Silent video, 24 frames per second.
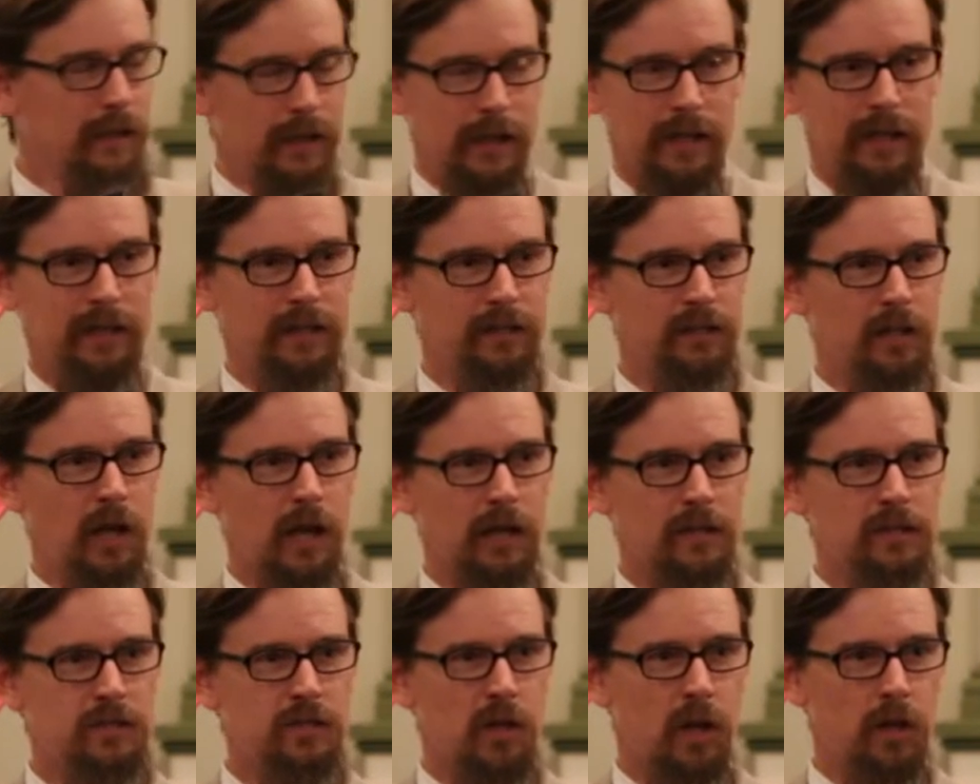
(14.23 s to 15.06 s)
And
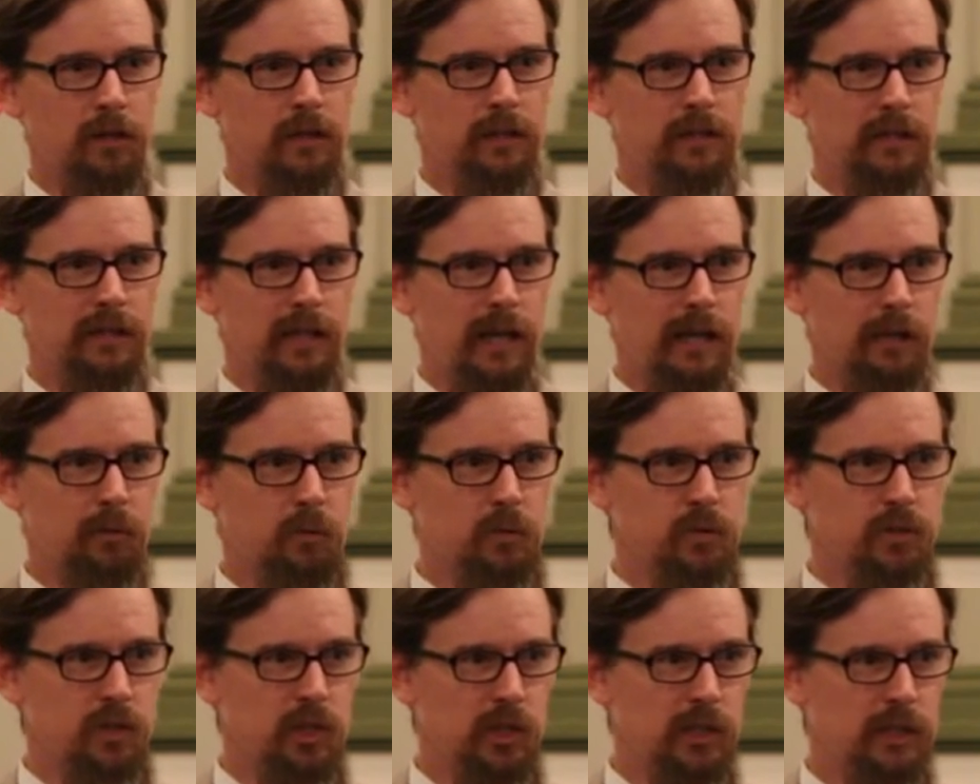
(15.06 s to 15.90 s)
God saw that the light
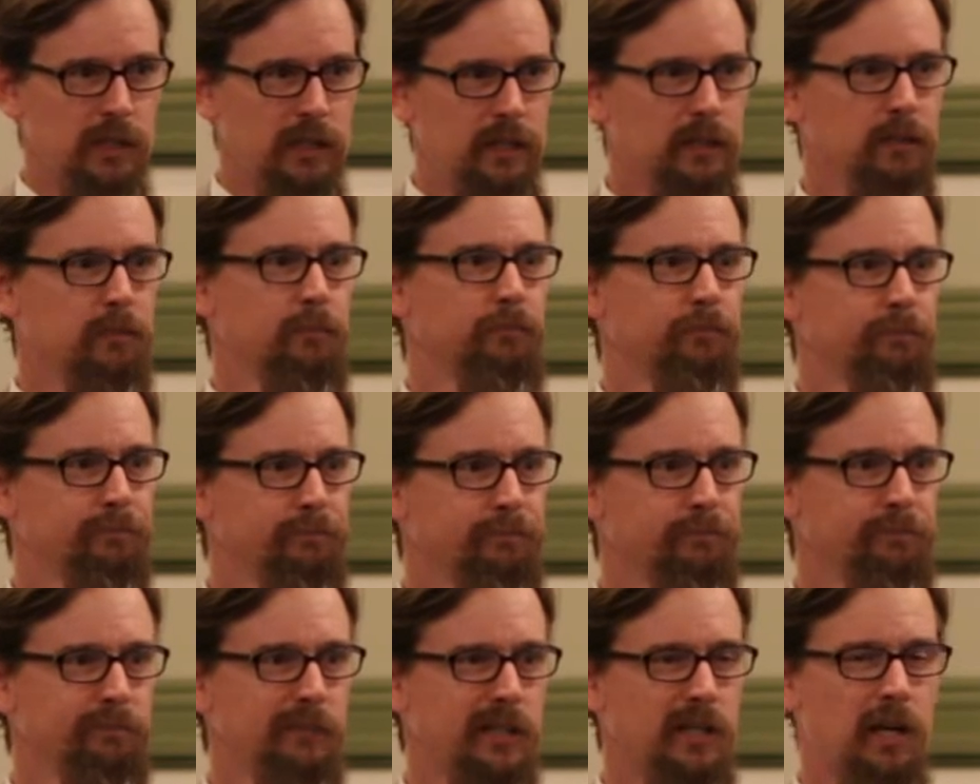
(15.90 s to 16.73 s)
was good.
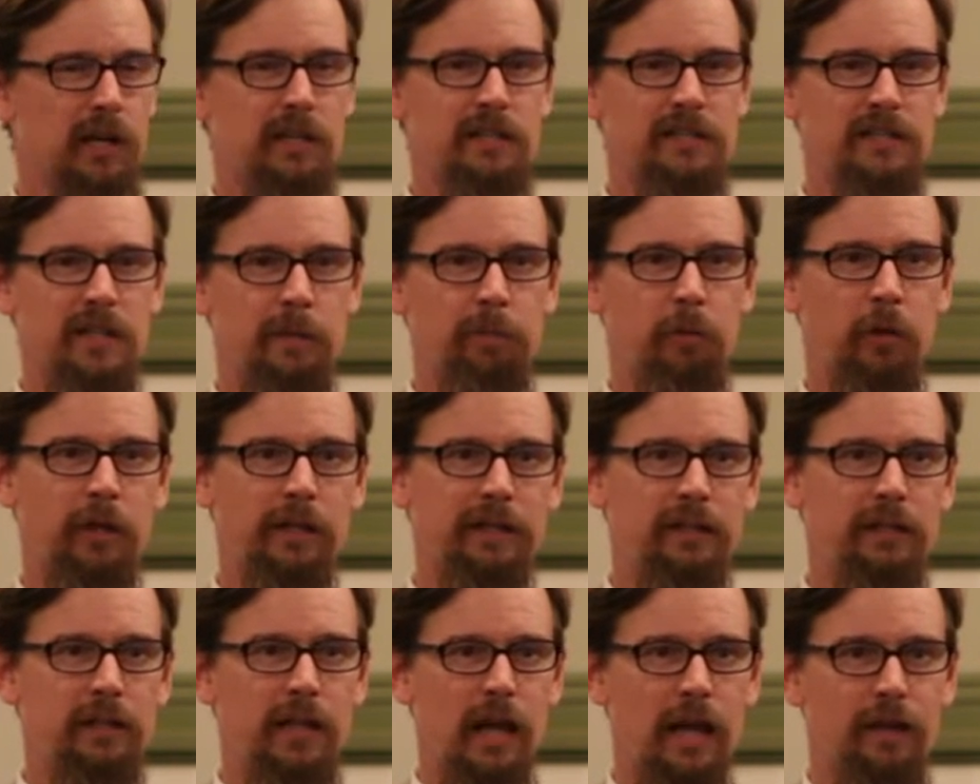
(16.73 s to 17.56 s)
And God
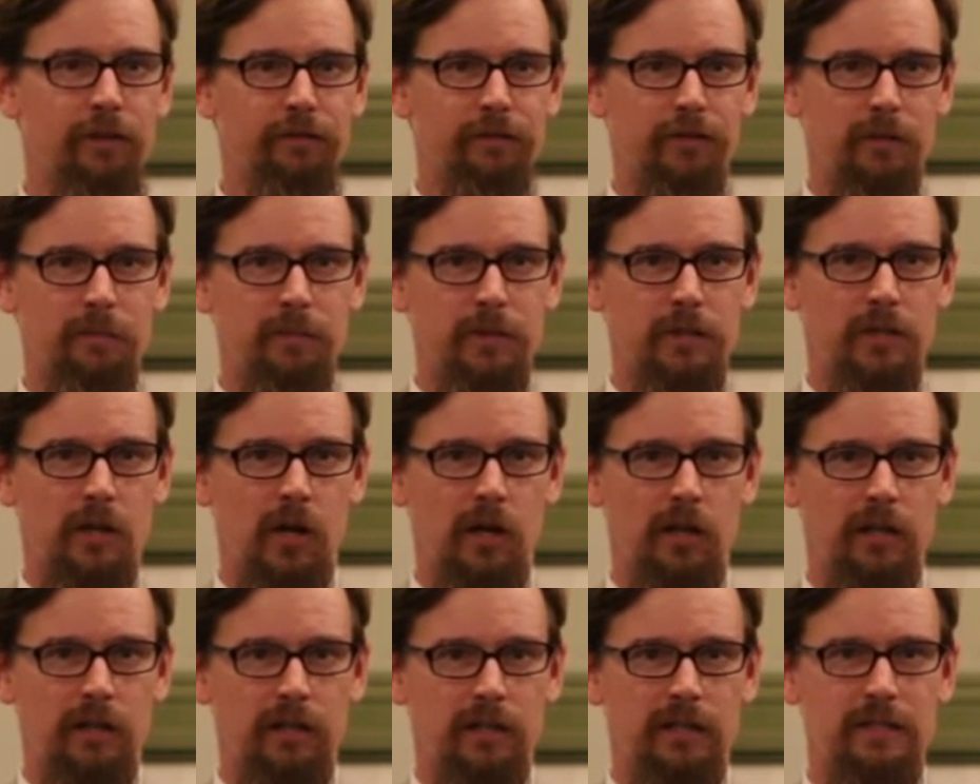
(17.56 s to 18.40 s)
separated the light from the
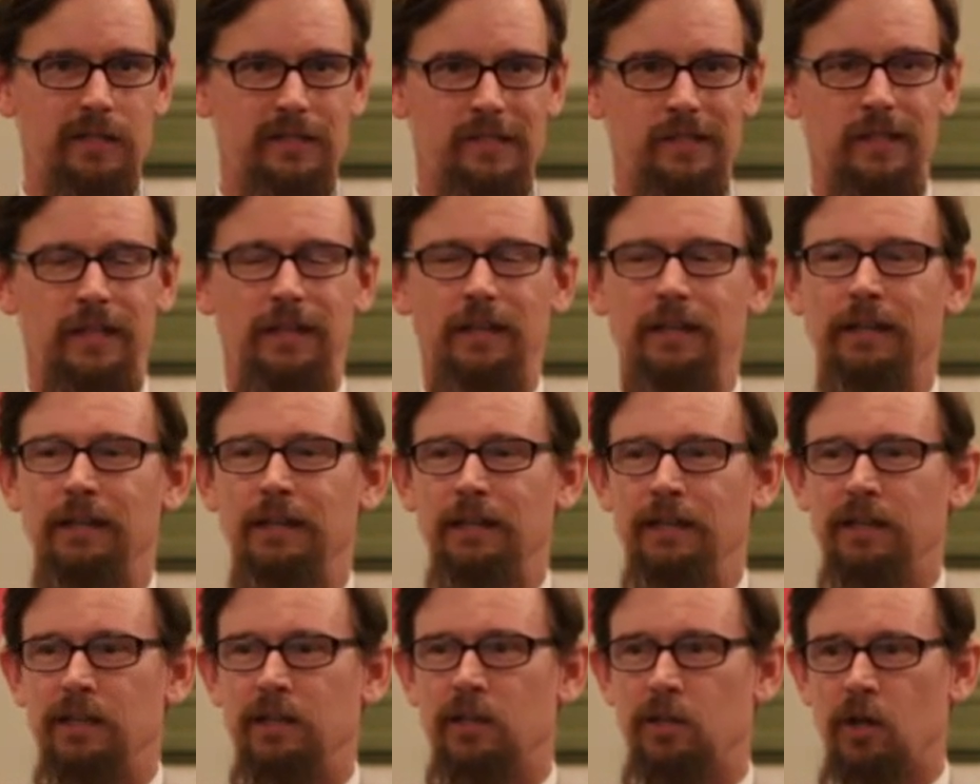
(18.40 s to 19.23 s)
darkness.
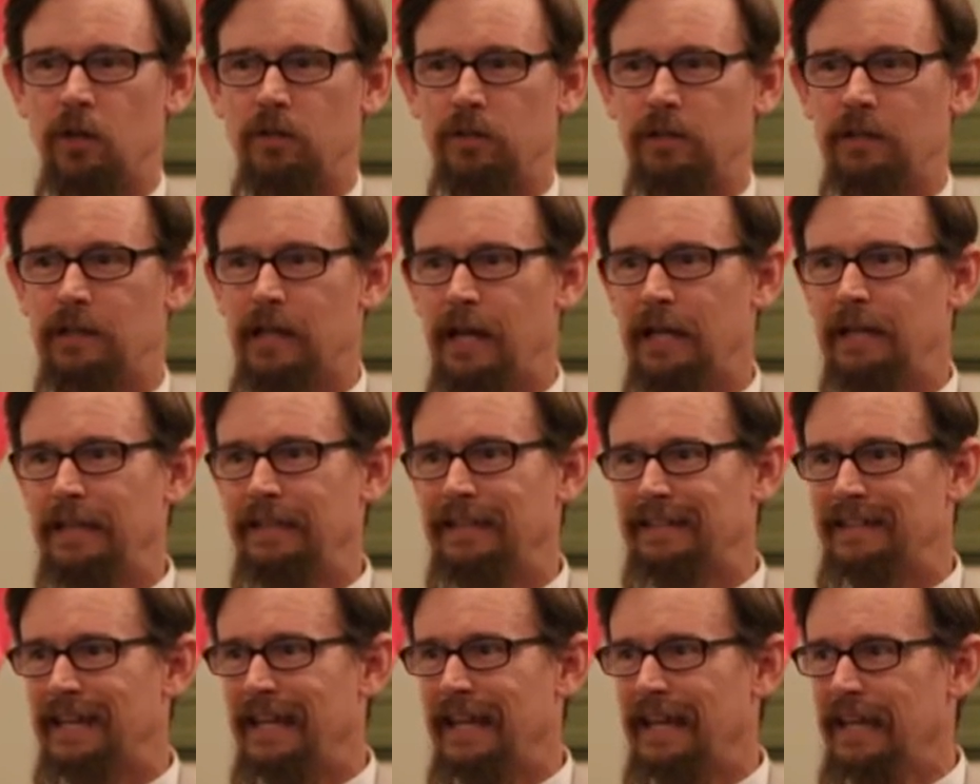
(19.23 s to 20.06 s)
He called the
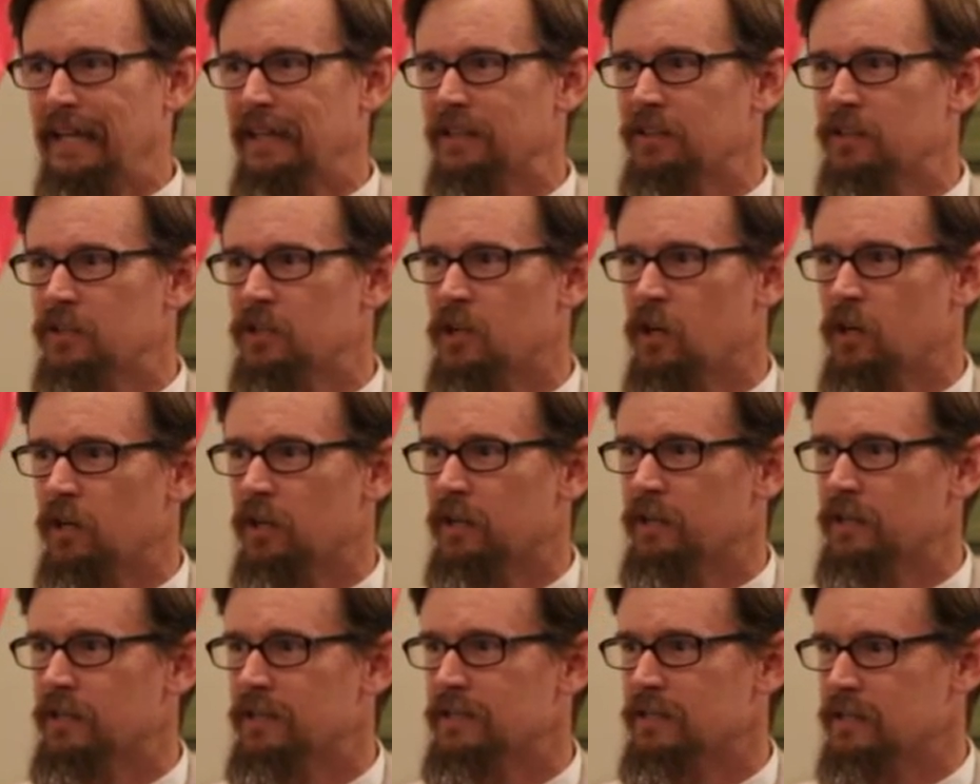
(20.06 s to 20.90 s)
light day and the
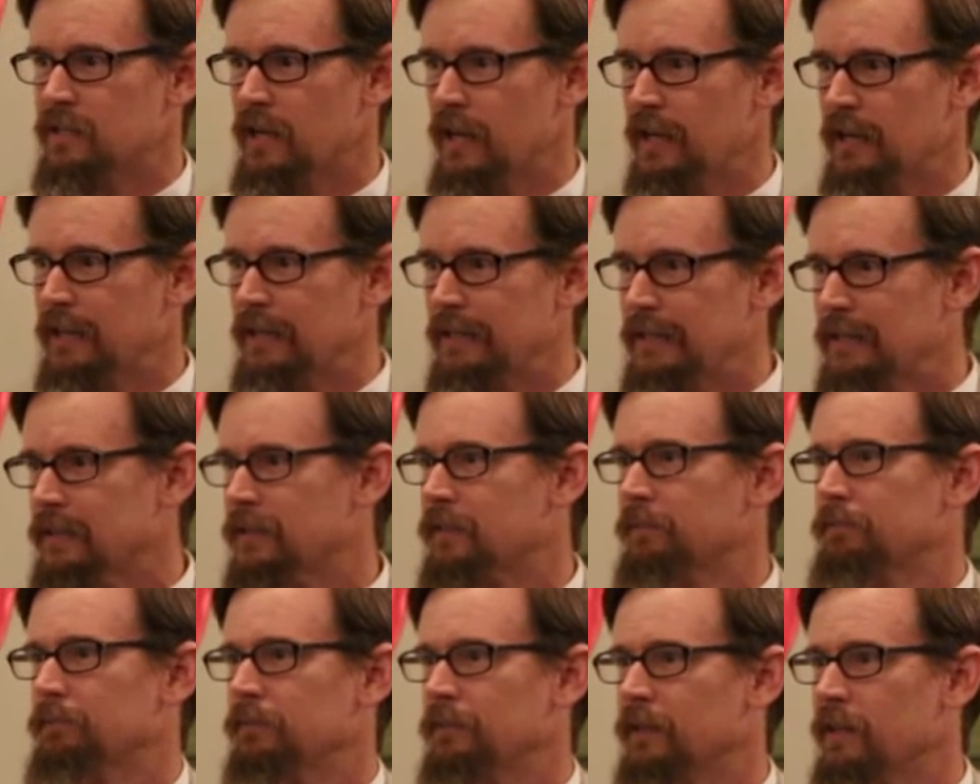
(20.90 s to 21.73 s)
darkness night.
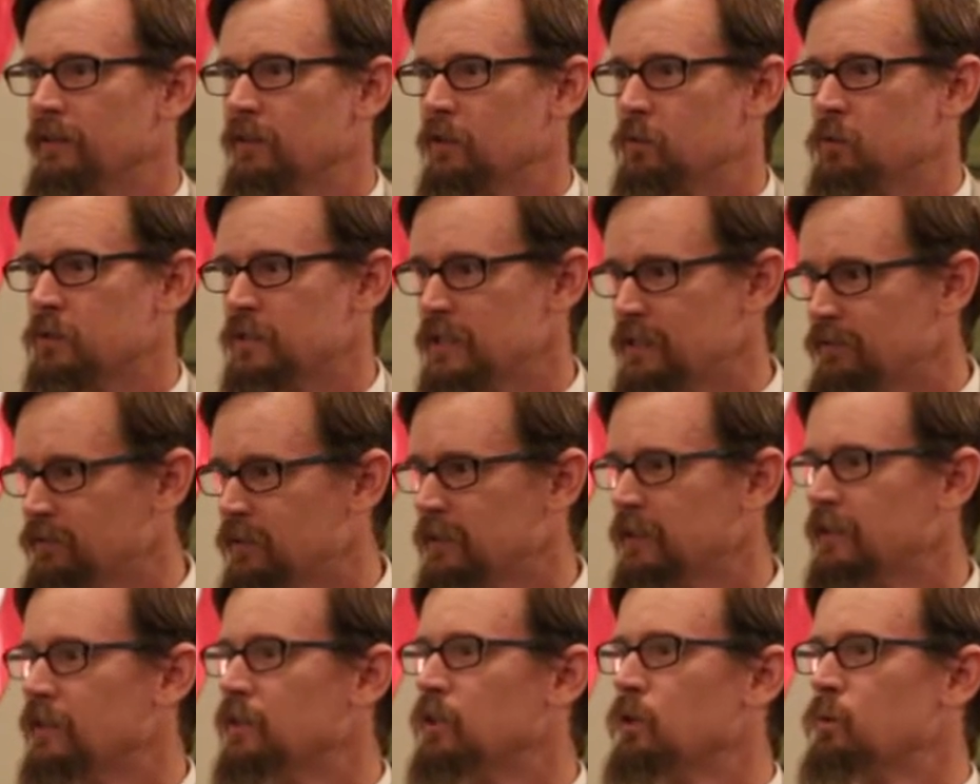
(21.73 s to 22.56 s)
And there was
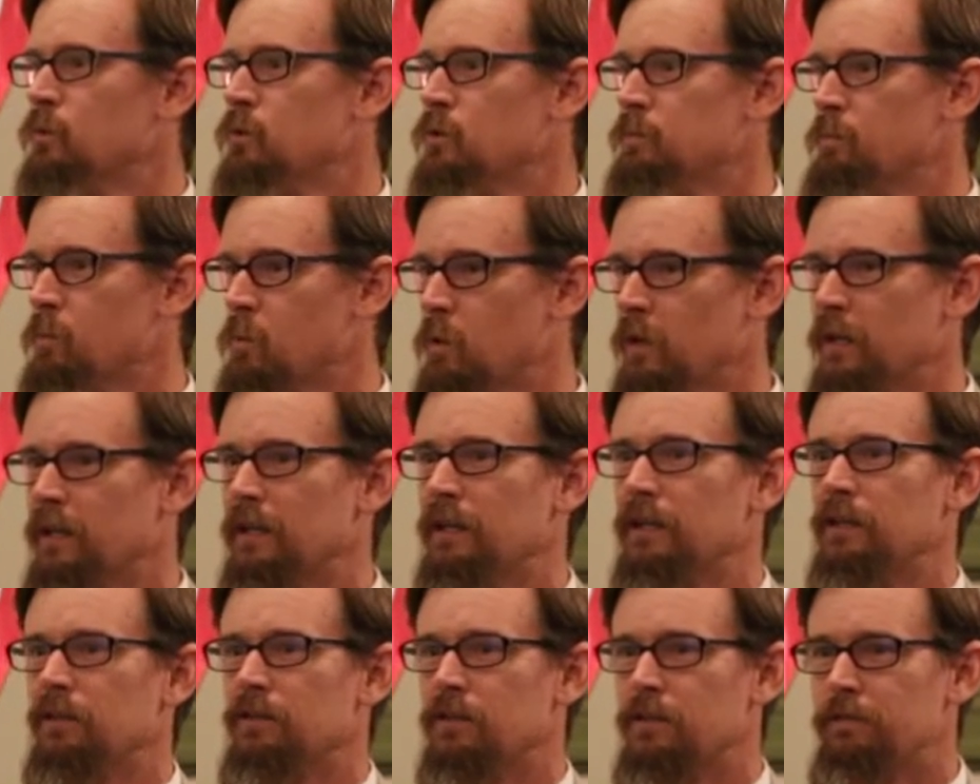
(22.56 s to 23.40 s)
evening and there was
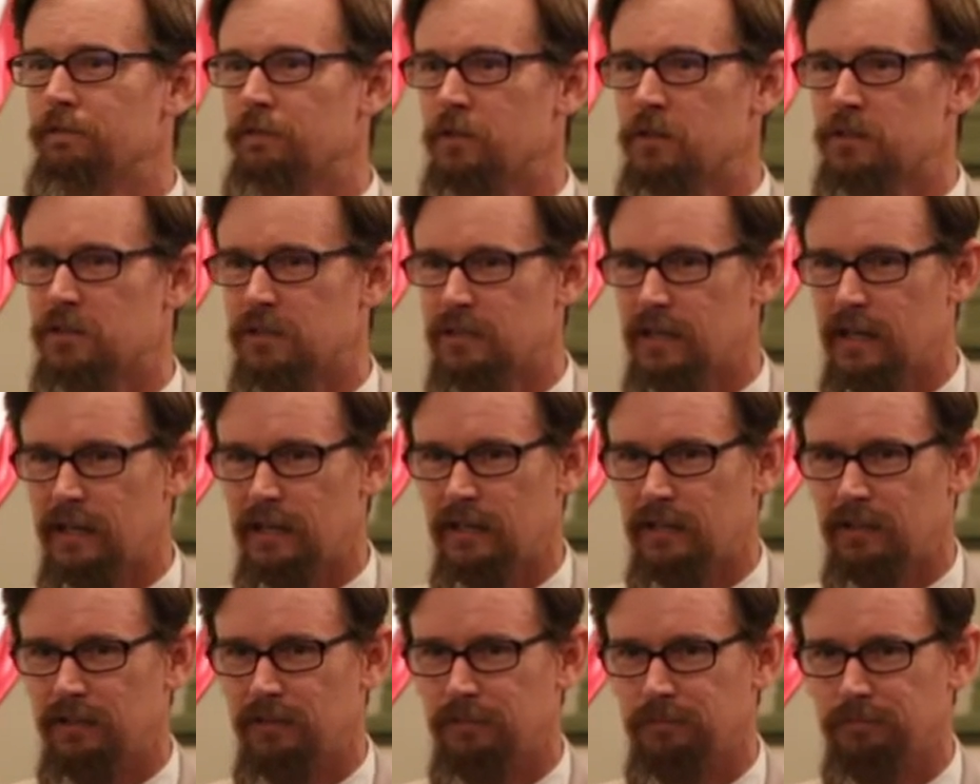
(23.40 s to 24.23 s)
morning the first
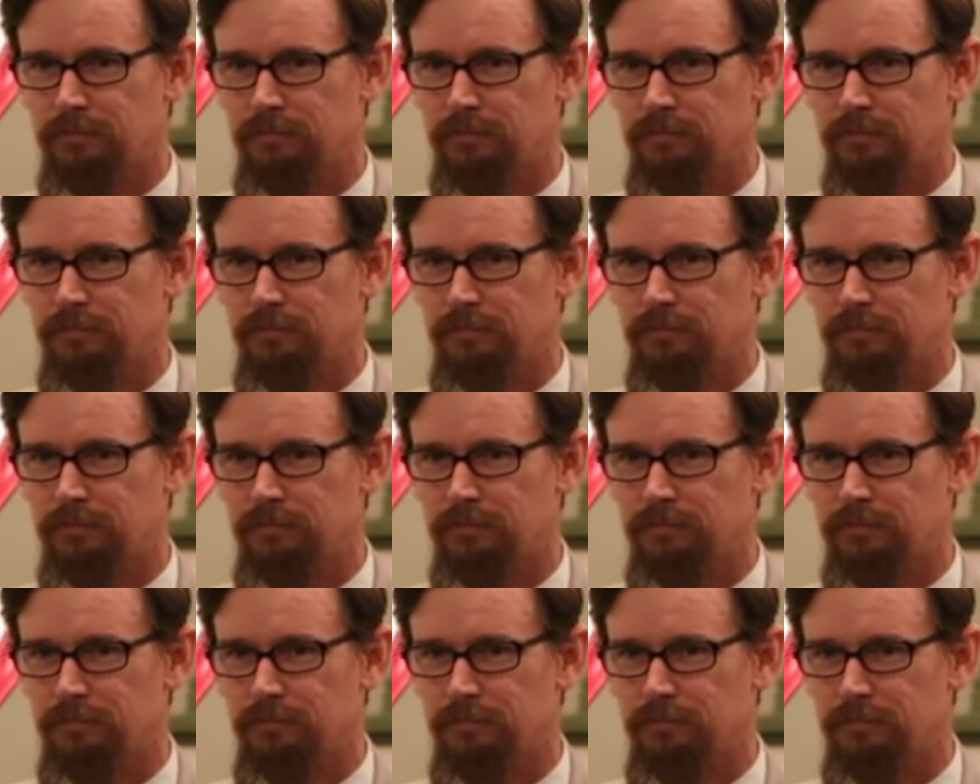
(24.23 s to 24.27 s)
day.